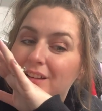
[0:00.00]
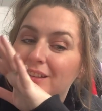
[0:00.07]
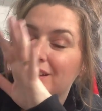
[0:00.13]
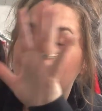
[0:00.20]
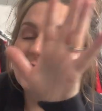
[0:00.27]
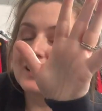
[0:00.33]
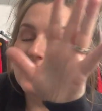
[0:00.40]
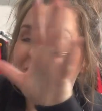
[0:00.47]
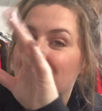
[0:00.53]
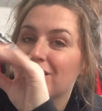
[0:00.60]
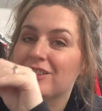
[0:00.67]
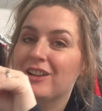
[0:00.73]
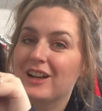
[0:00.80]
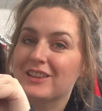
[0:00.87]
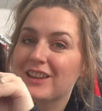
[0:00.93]
there's a
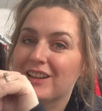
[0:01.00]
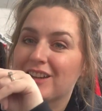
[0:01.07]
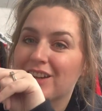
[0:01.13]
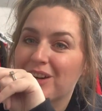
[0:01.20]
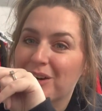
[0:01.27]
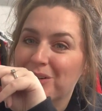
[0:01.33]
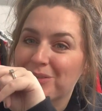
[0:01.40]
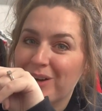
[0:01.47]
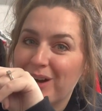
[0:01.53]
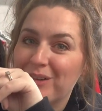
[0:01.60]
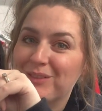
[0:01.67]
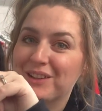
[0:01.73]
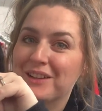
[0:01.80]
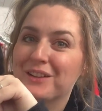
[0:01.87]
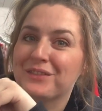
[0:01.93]
lot that can go wrong
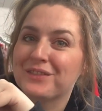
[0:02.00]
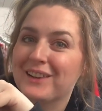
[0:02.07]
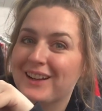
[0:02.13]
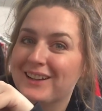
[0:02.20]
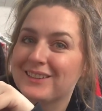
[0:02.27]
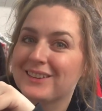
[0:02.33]
with your flights